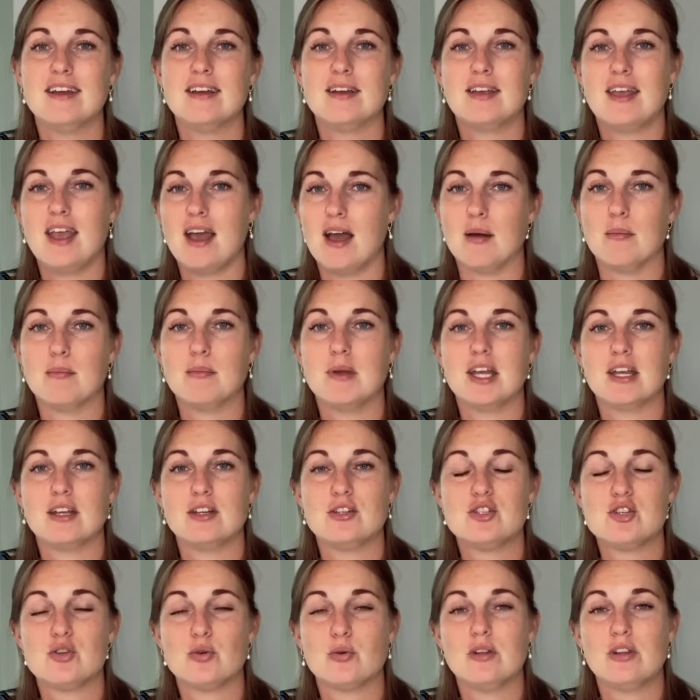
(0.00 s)
yeah,
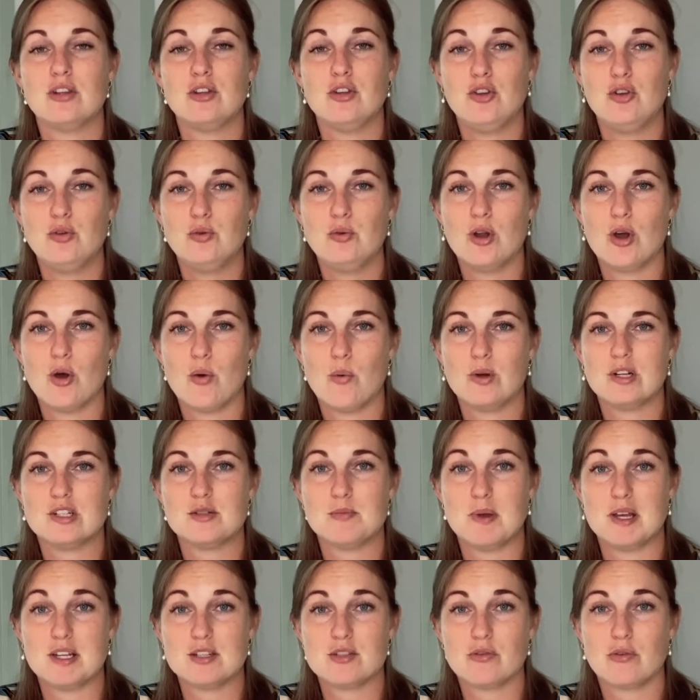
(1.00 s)
making sure that you know what's
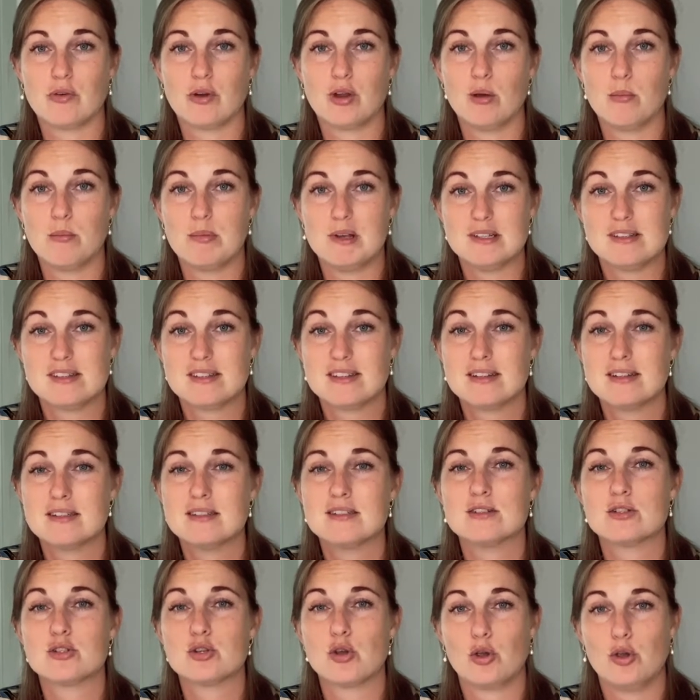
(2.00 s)
best for your
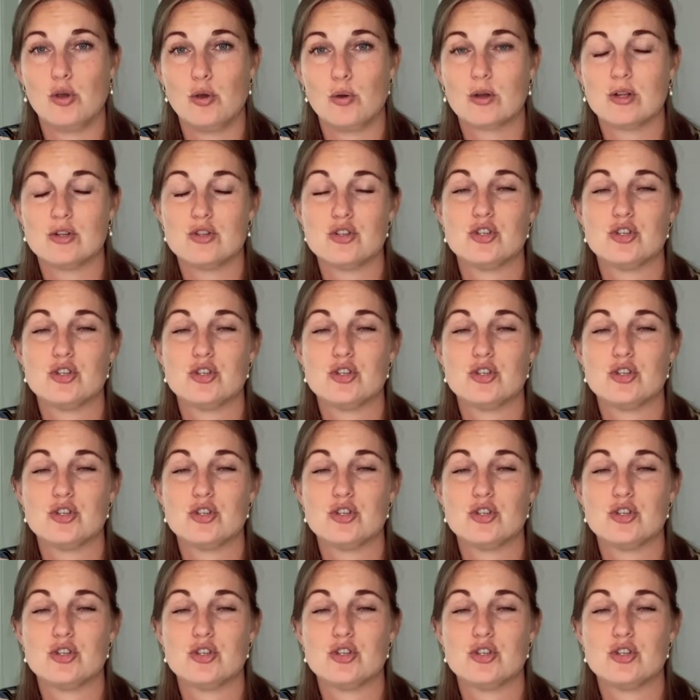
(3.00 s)
business so you can